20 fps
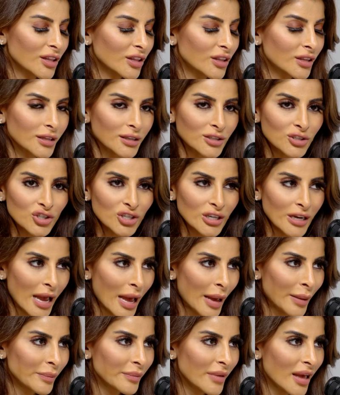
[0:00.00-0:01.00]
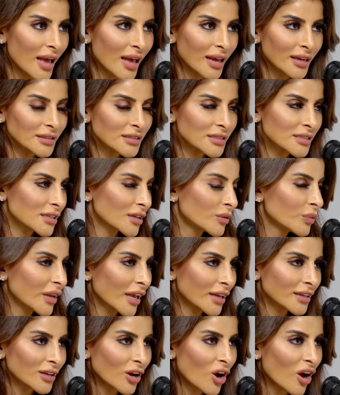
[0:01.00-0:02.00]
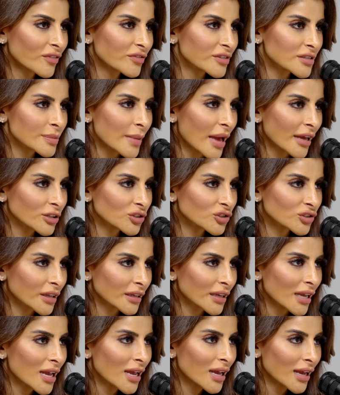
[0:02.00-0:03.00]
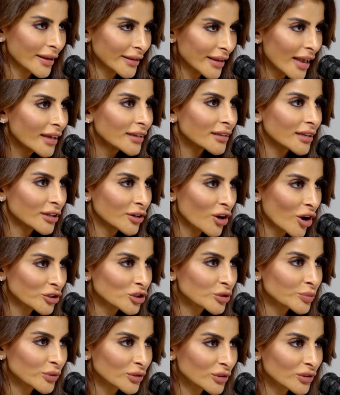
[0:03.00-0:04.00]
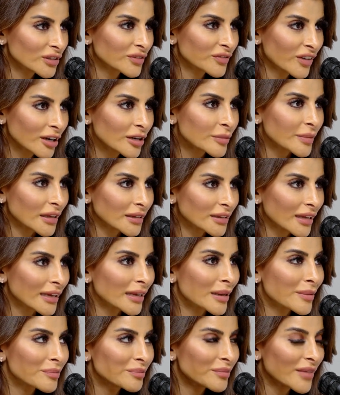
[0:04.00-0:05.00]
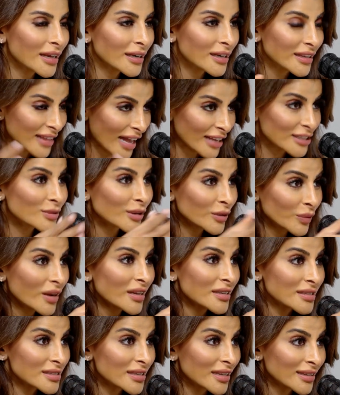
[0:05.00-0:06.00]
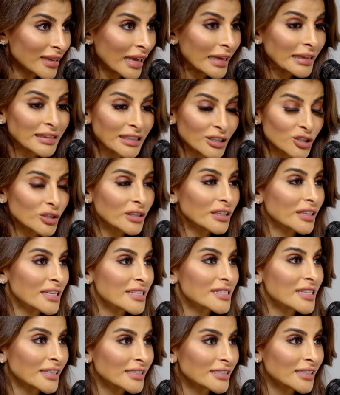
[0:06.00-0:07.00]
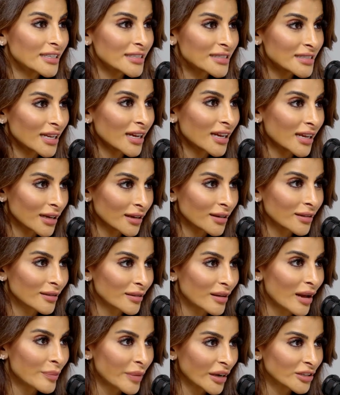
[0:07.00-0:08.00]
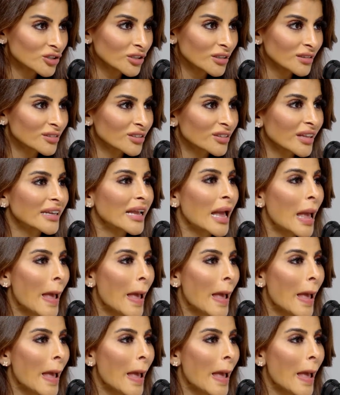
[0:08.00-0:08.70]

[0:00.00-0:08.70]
the GM, and we had an office manager. Like, again, an entrepreneurial environment. Like, and that's what it was. Like, literally, they sent us a budget and they're like,